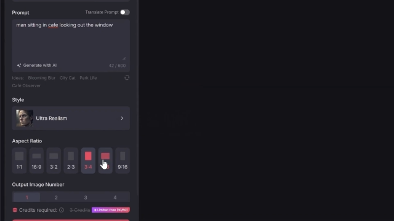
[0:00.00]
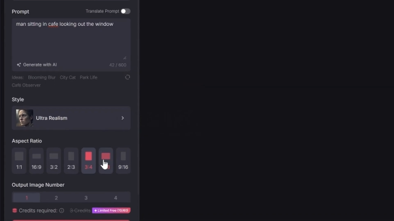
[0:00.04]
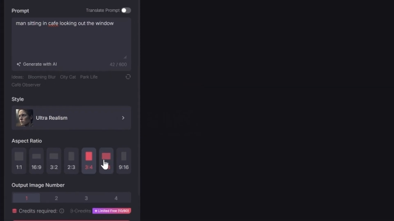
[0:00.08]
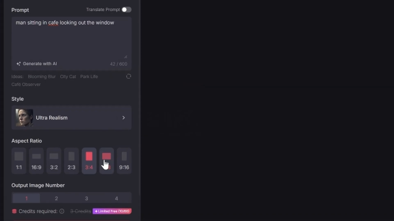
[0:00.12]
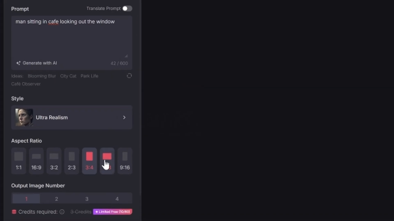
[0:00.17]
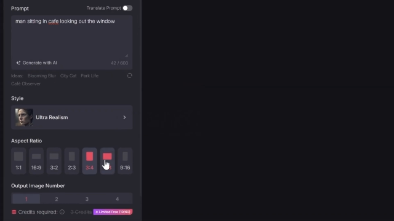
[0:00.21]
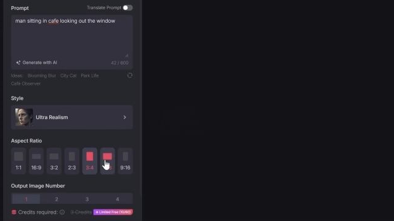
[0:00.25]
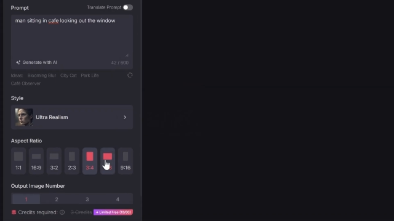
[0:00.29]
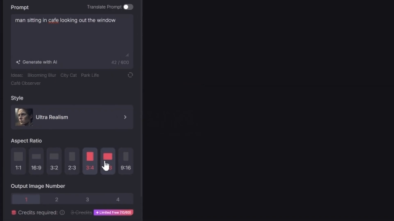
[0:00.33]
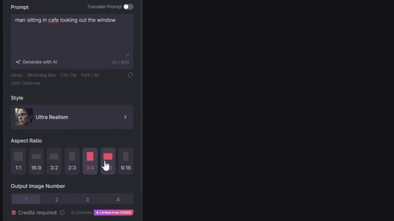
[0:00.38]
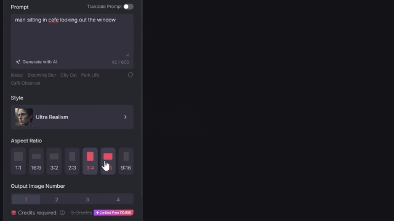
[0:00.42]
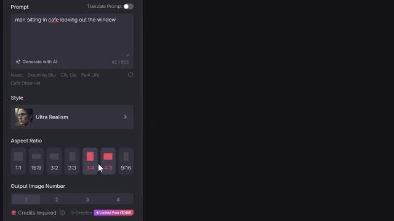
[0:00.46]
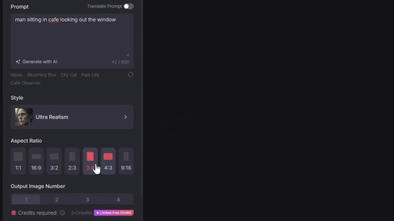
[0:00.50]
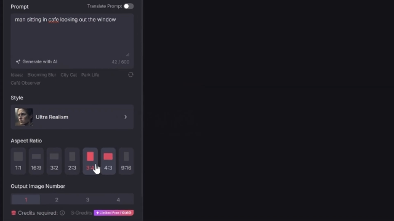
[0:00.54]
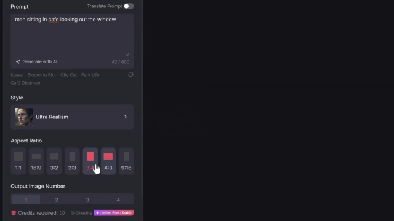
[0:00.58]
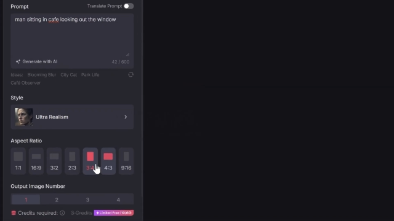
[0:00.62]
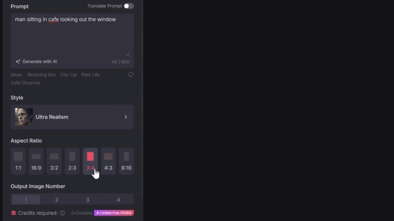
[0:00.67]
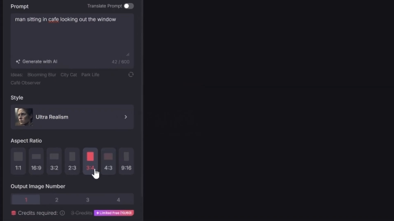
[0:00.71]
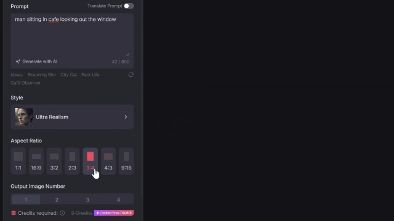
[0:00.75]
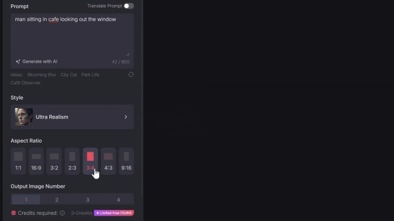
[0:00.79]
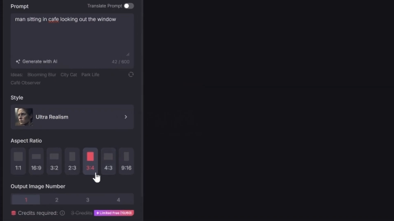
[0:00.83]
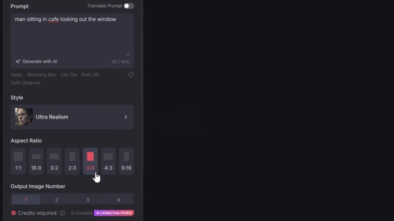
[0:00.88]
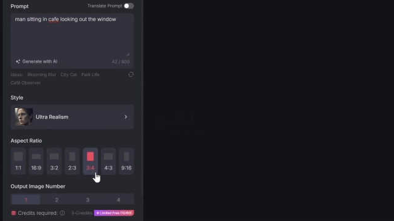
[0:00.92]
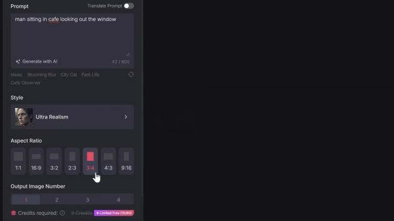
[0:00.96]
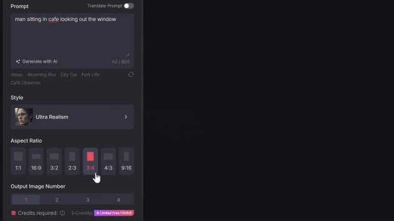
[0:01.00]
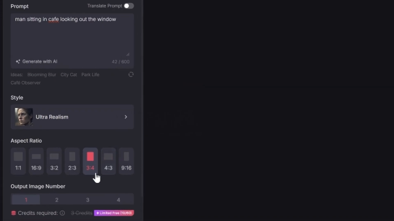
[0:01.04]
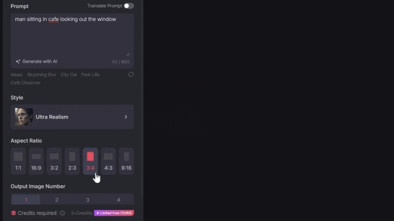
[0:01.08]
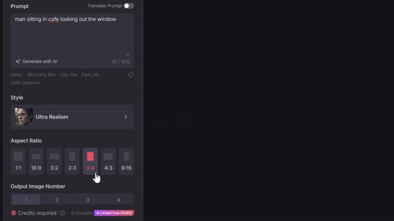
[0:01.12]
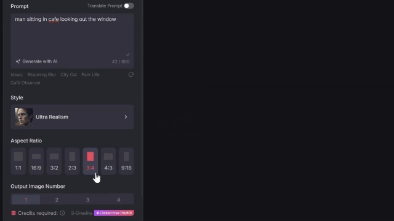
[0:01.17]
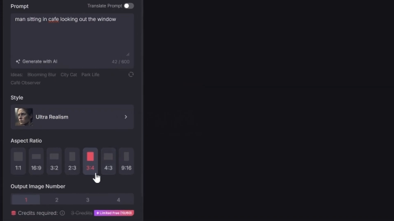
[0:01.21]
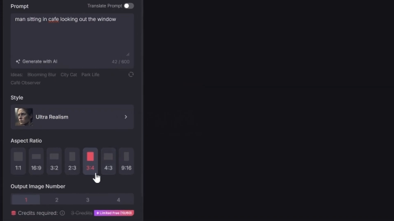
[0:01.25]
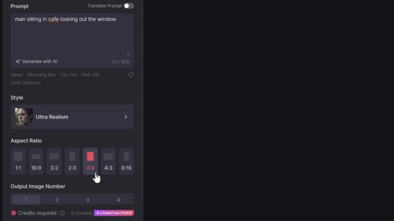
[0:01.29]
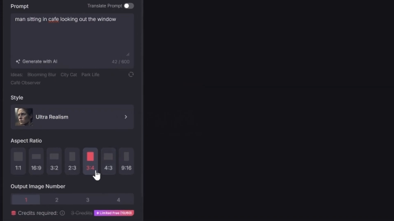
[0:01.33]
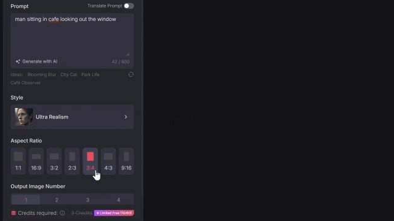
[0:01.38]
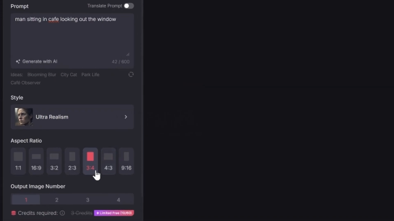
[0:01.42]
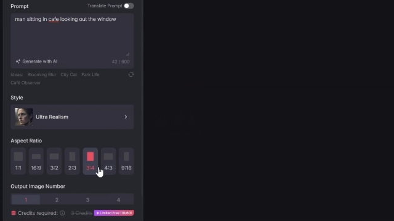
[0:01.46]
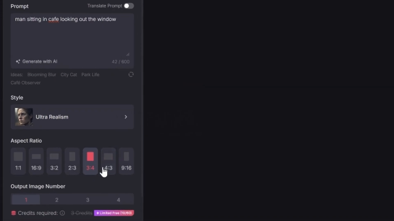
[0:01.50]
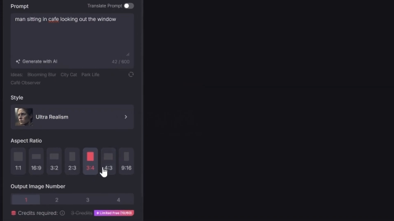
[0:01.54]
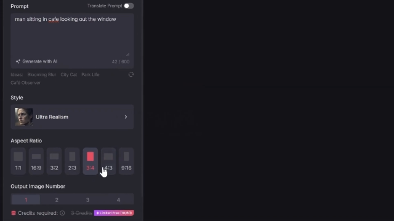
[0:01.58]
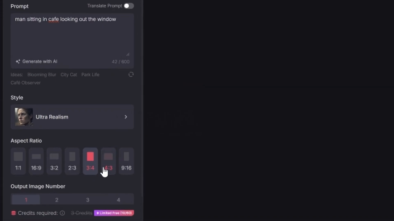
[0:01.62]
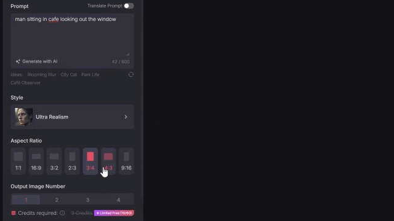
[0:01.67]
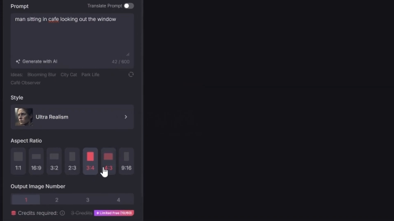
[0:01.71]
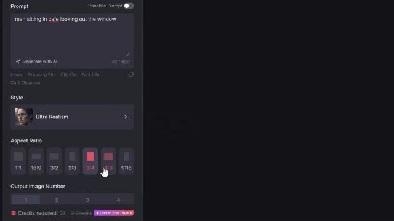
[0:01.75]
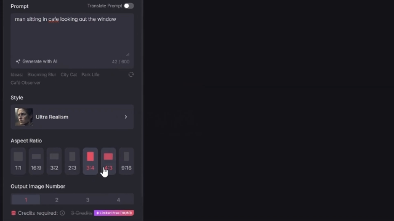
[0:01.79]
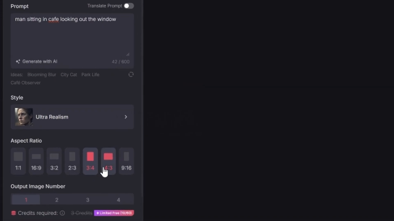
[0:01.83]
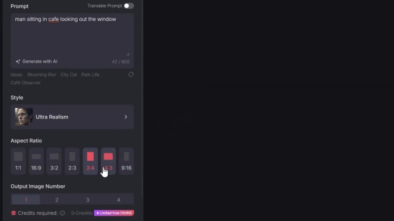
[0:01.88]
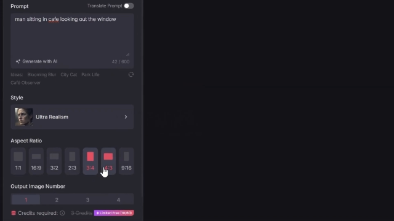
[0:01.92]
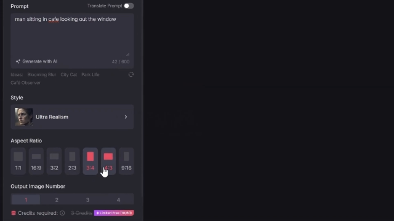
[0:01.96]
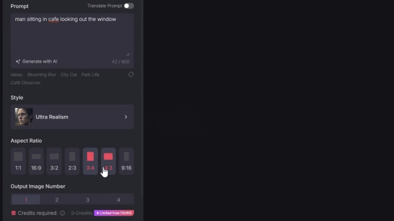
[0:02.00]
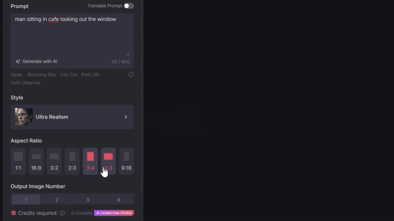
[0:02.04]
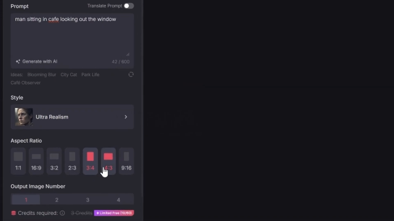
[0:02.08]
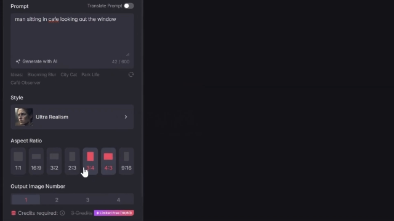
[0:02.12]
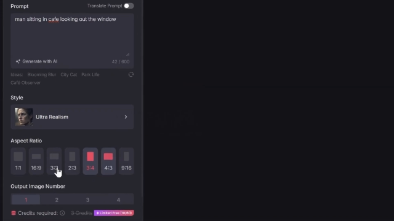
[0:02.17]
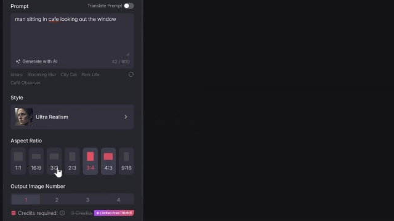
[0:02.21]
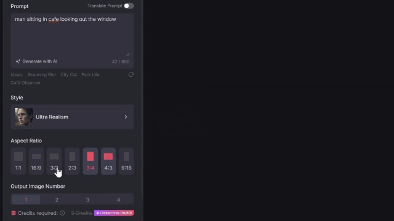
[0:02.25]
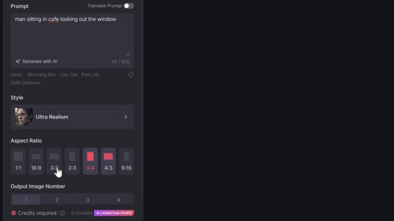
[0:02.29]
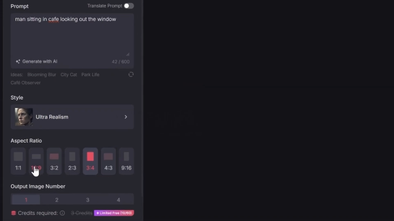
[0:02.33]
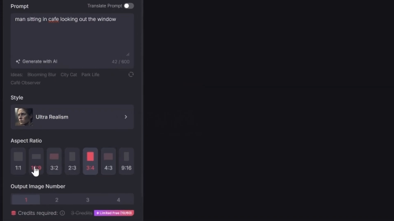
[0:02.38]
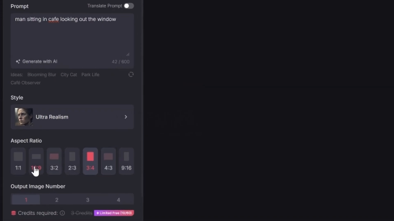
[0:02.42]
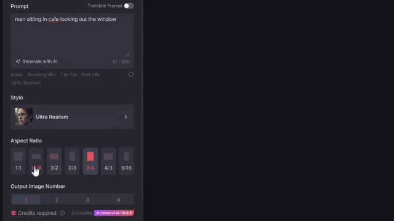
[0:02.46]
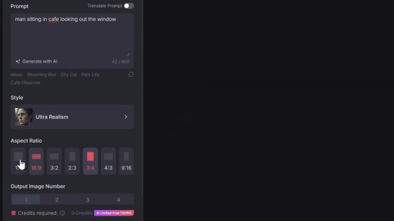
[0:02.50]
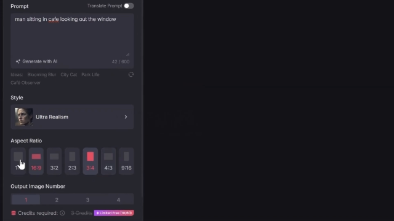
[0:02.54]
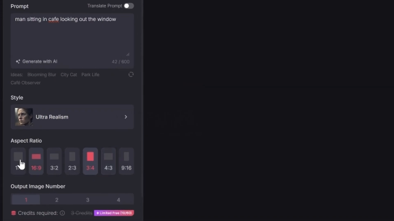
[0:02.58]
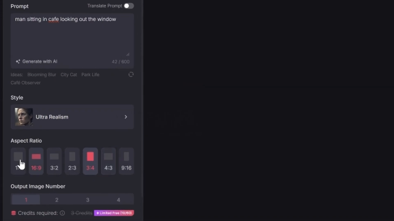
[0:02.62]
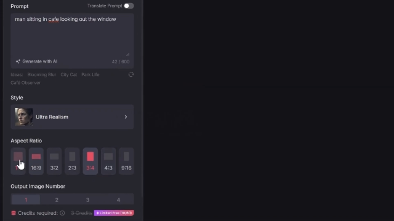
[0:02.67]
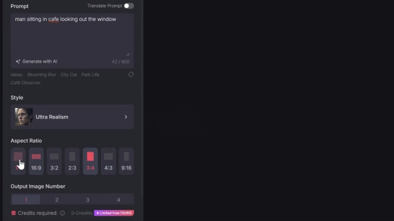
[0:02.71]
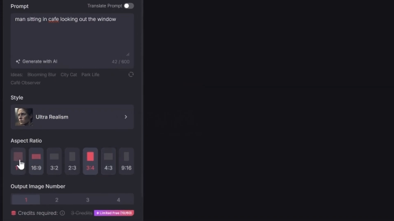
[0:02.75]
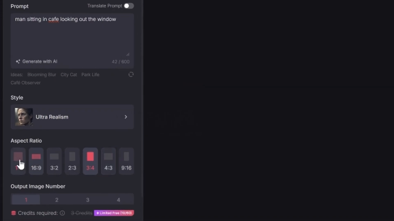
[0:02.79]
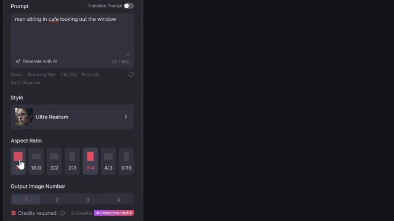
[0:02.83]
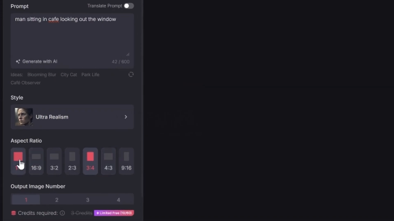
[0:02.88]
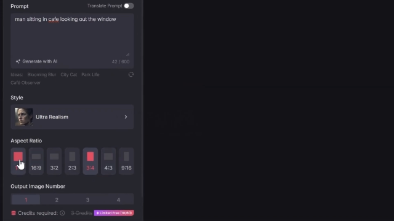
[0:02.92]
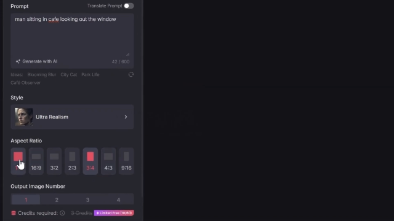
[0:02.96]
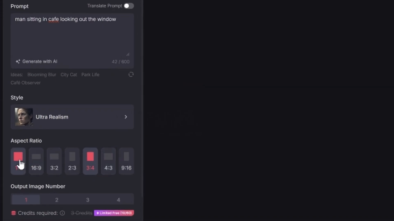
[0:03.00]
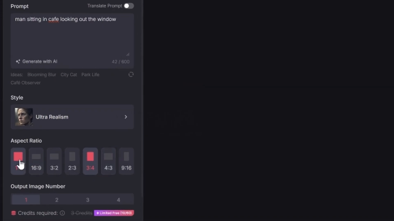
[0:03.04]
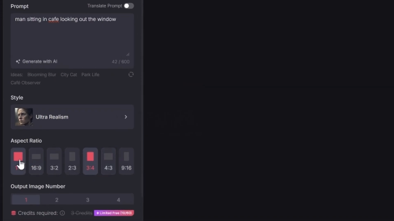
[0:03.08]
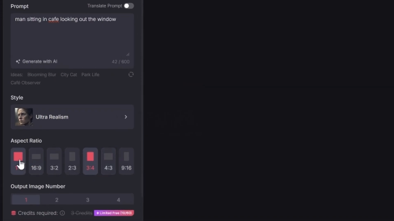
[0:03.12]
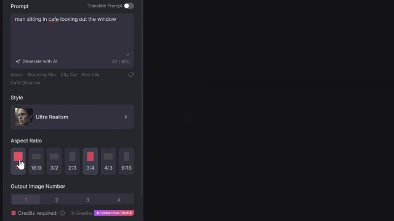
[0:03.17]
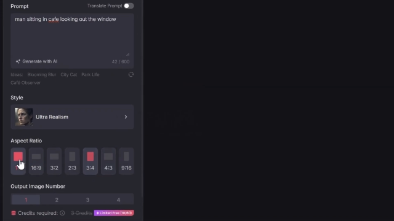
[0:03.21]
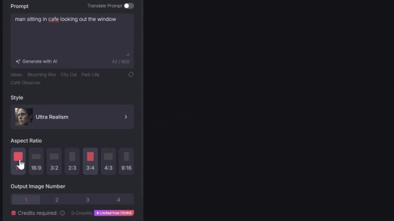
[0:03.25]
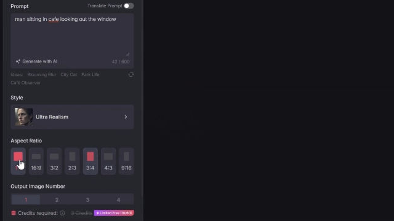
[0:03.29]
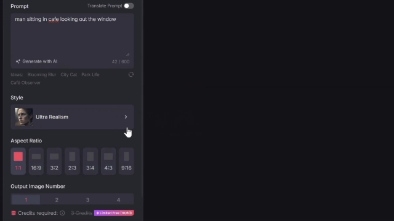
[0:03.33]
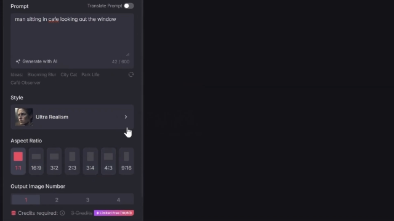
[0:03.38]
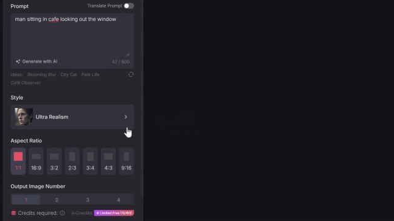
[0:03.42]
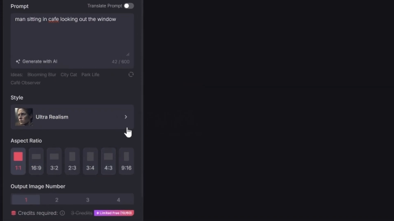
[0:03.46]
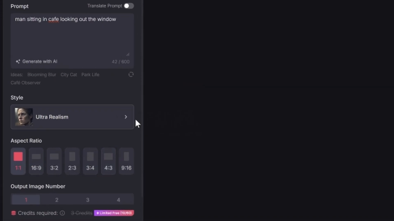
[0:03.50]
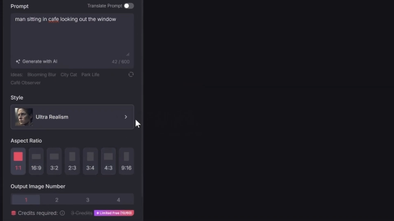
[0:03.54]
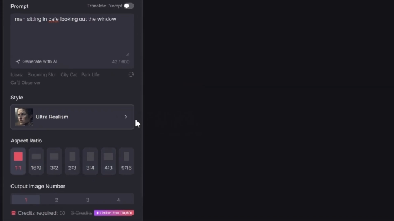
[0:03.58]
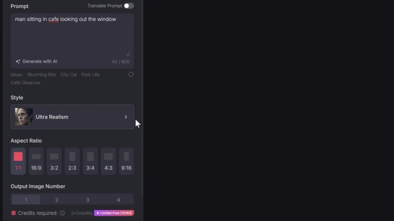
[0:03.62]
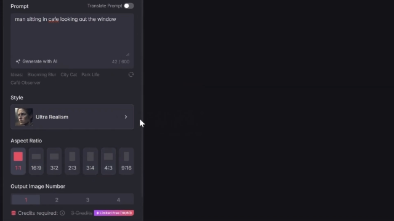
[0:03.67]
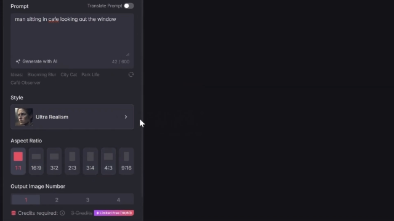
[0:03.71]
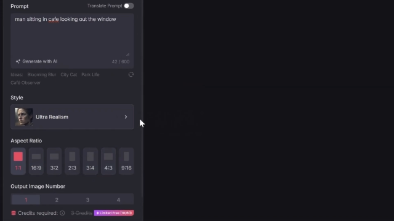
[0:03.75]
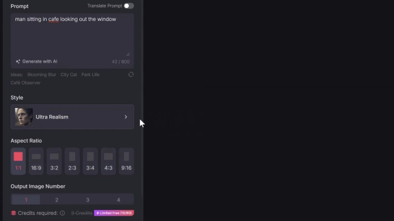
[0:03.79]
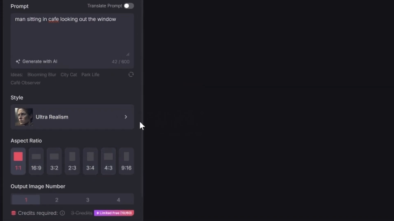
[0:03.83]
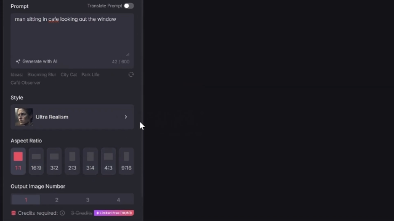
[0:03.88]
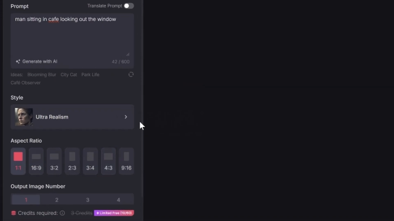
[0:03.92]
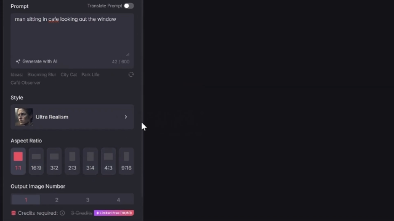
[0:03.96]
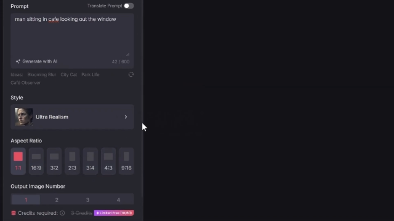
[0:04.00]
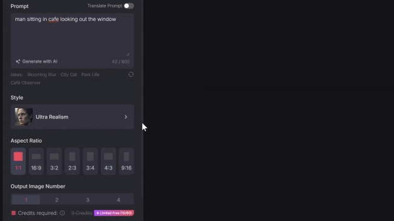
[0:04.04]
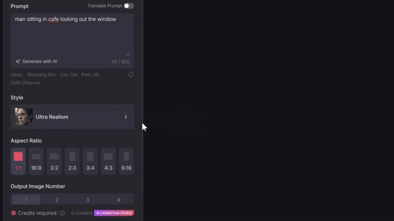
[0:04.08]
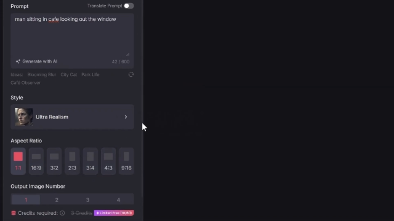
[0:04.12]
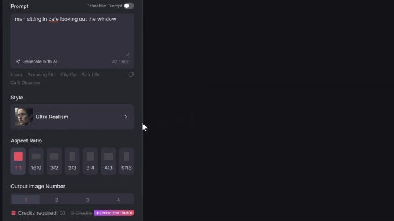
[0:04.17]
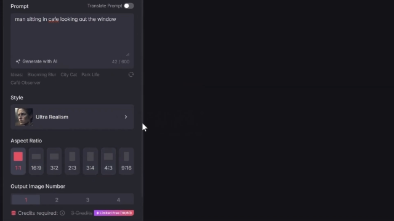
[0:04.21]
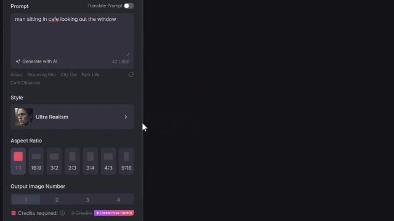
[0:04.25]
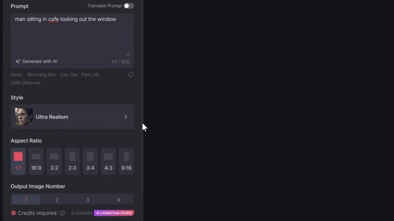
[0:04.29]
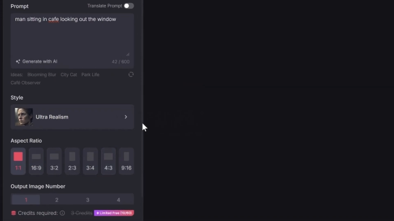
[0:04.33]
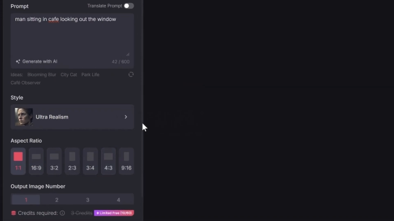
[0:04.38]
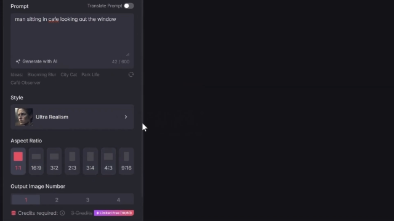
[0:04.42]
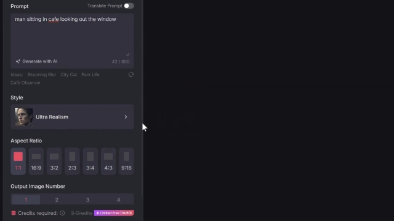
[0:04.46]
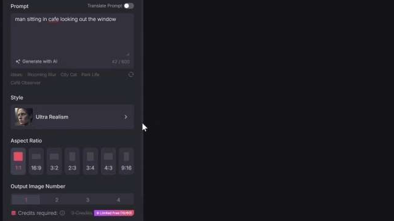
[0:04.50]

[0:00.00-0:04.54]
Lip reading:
(no speaker visible)